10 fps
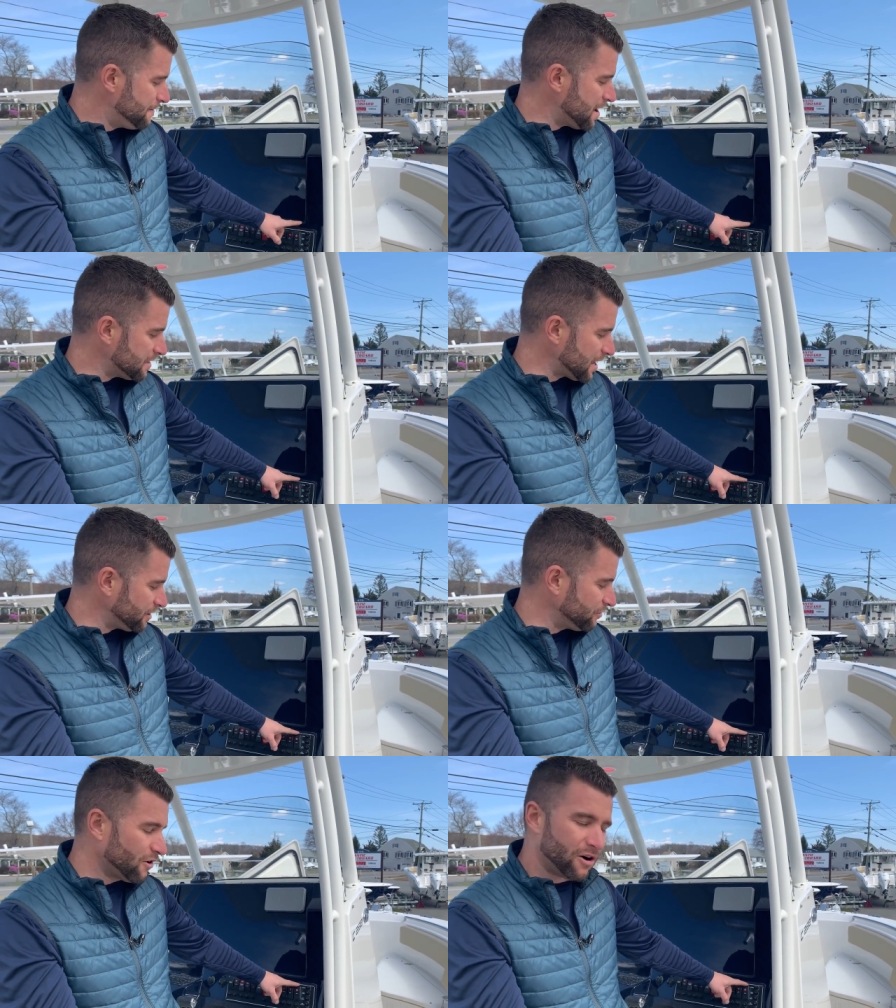And
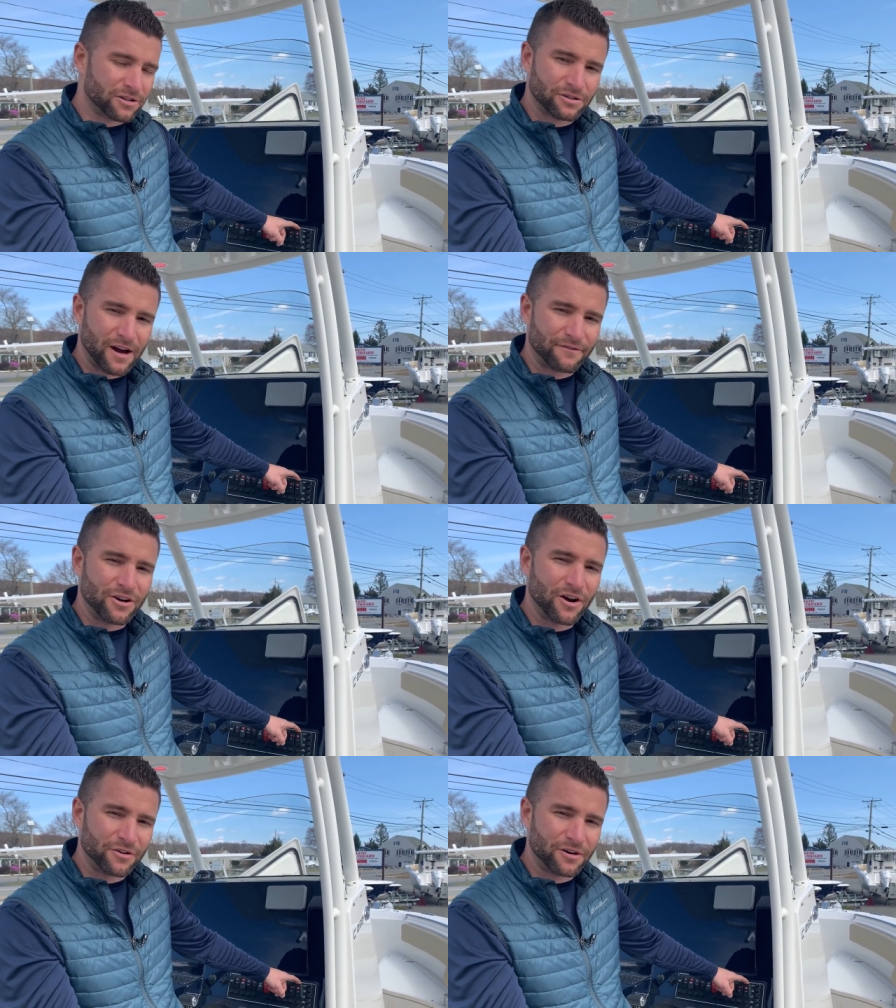then you also have
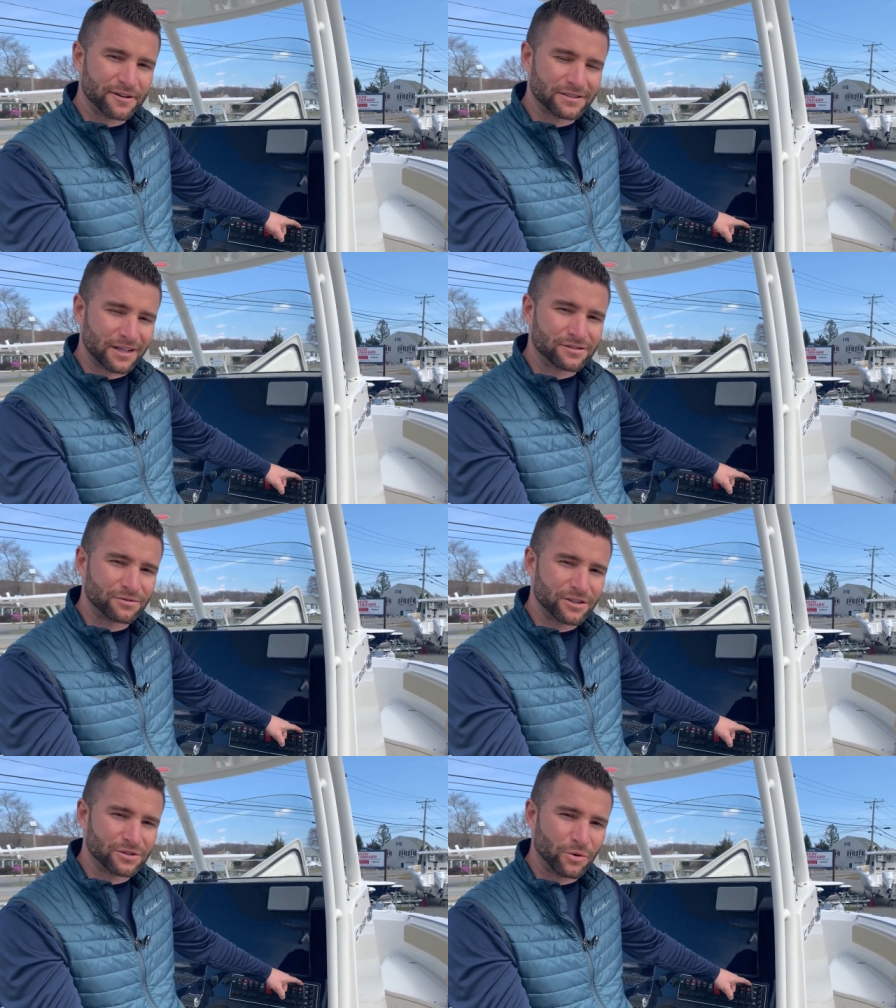another
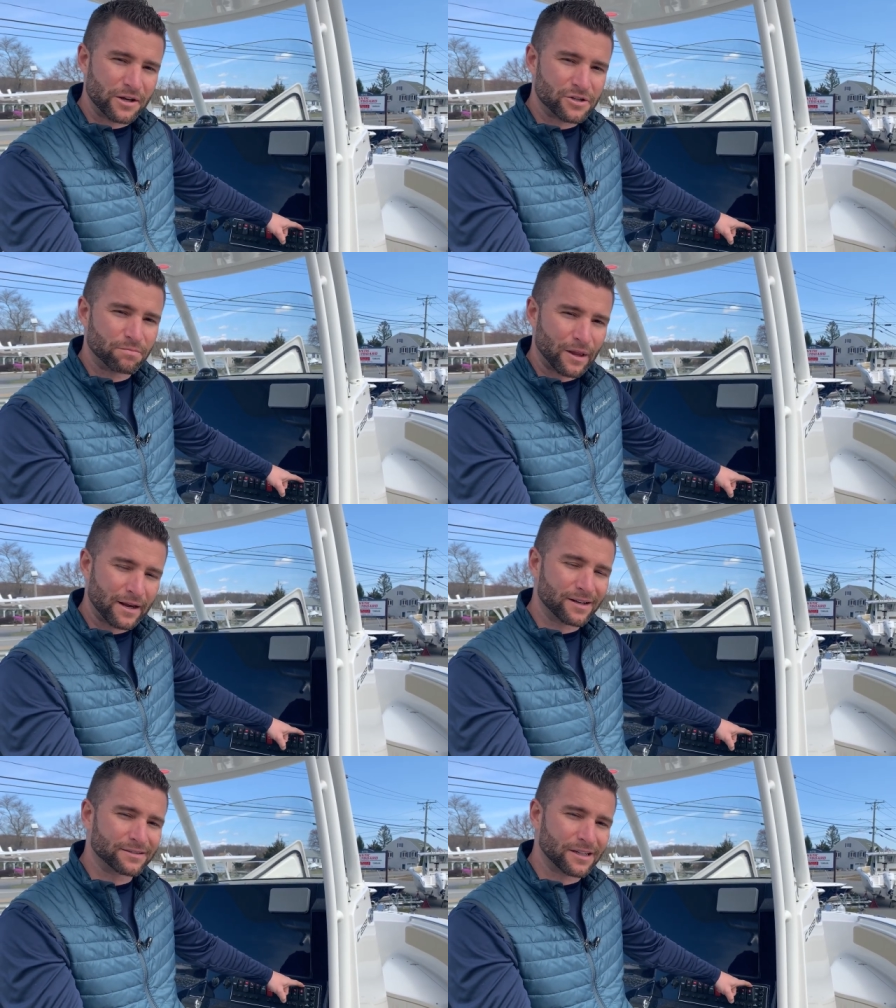accessory switch,
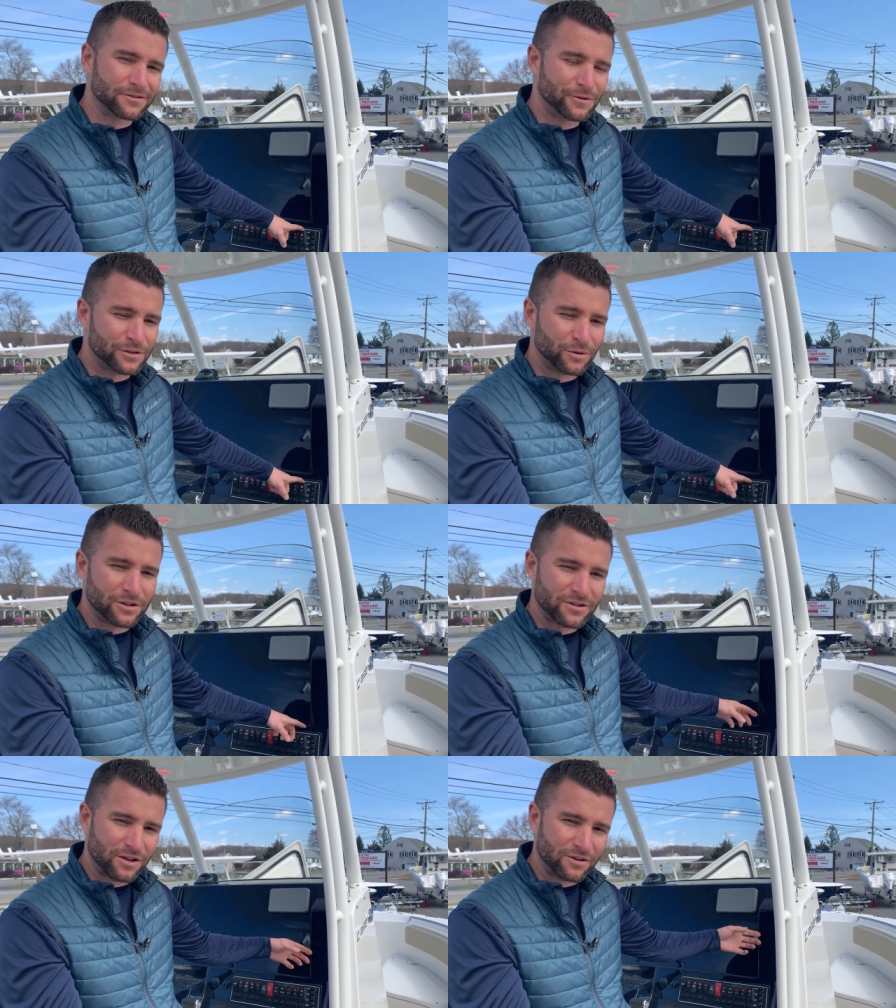blank accessory
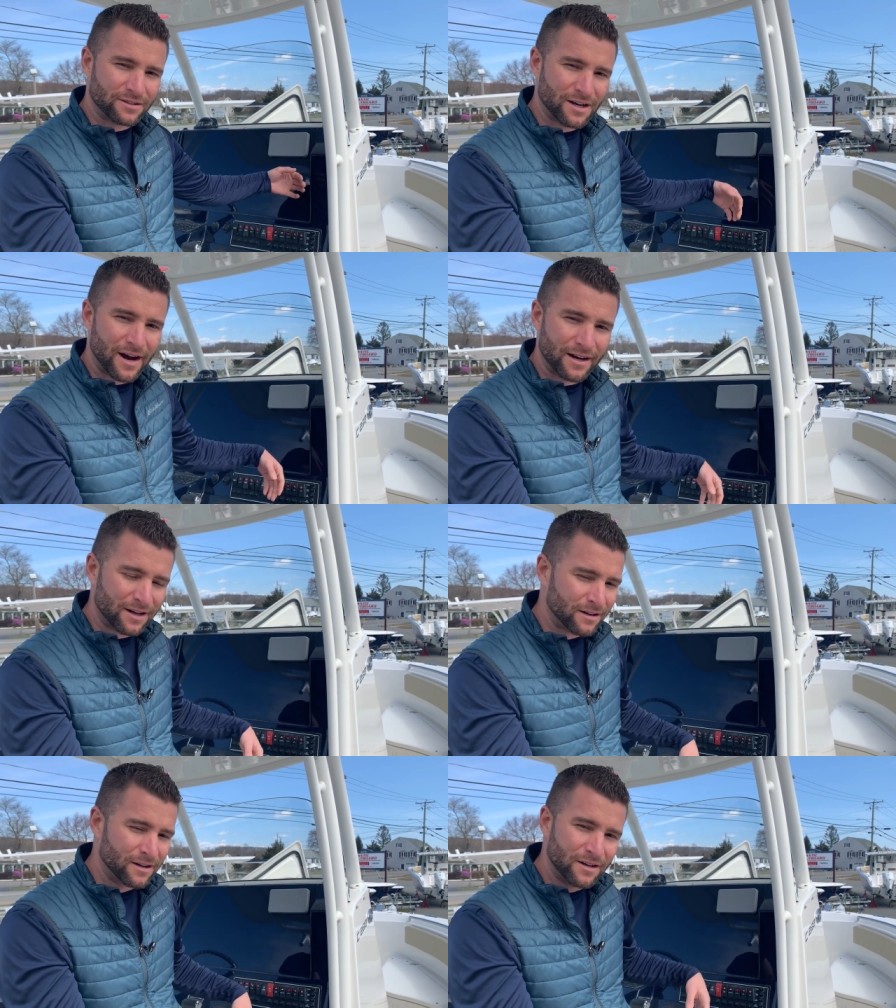switch, that you can tie
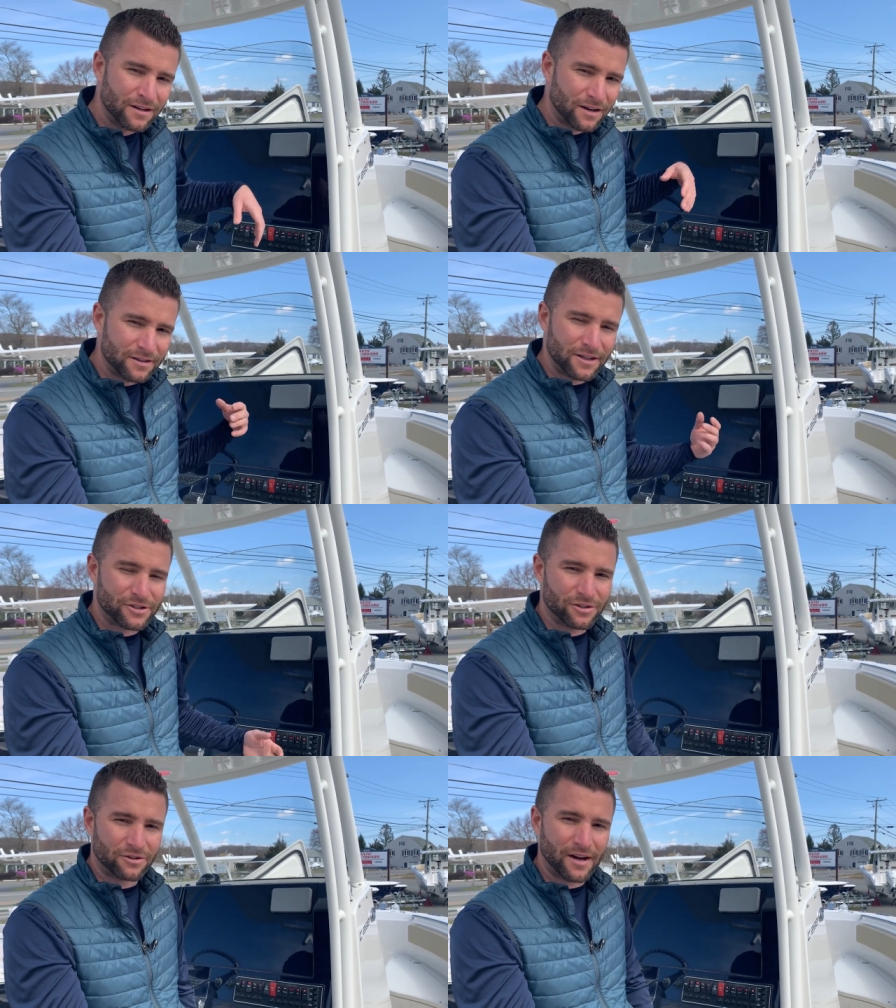in
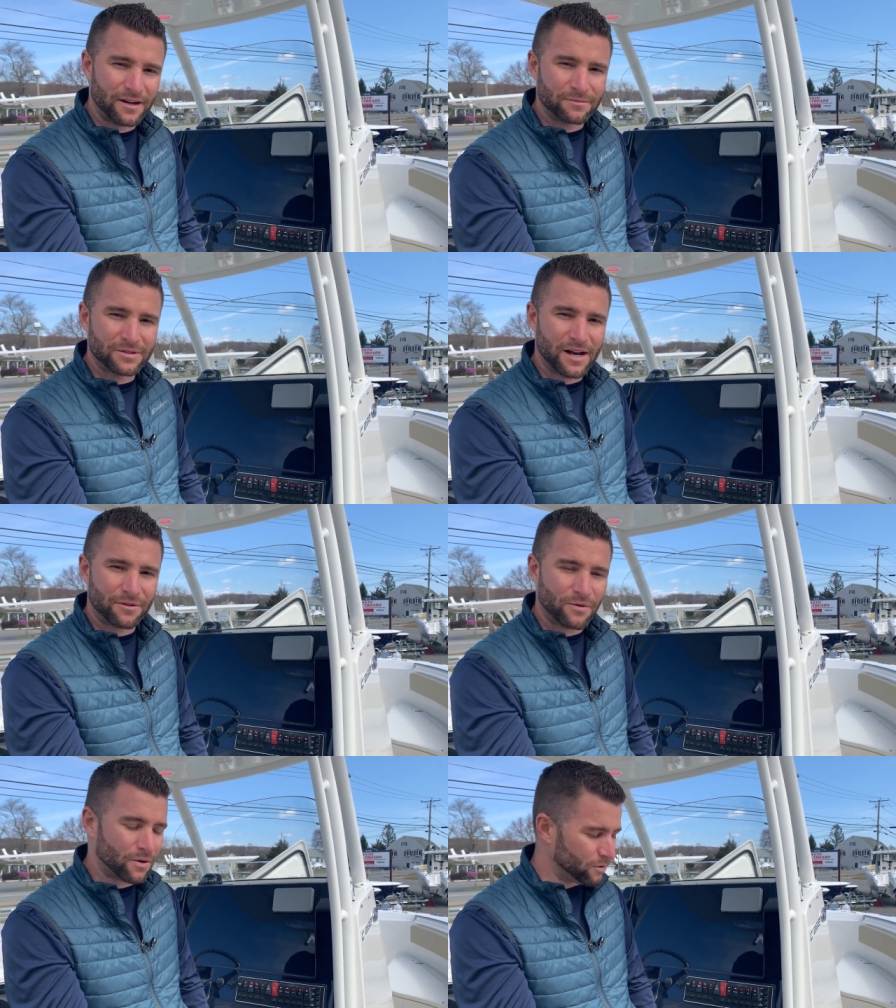additional items
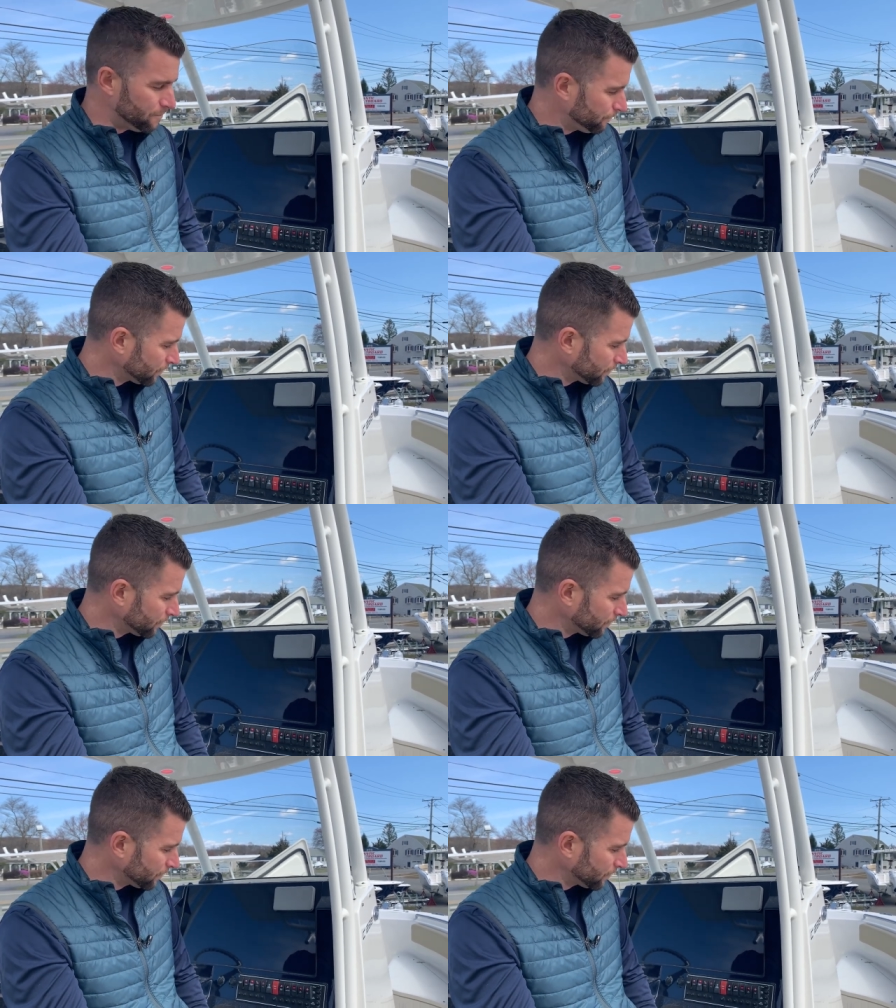down the road.